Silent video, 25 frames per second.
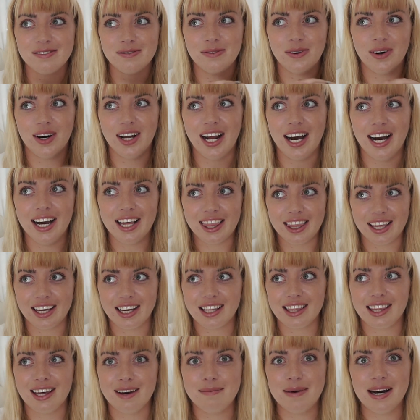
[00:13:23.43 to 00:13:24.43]
what I
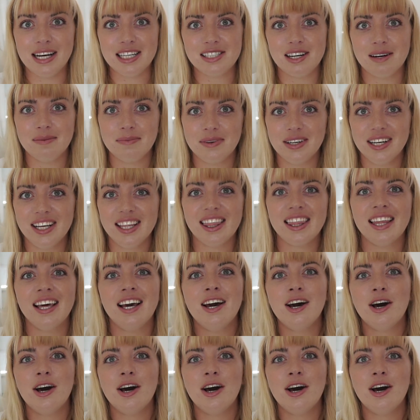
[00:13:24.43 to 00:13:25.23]
think they match up with,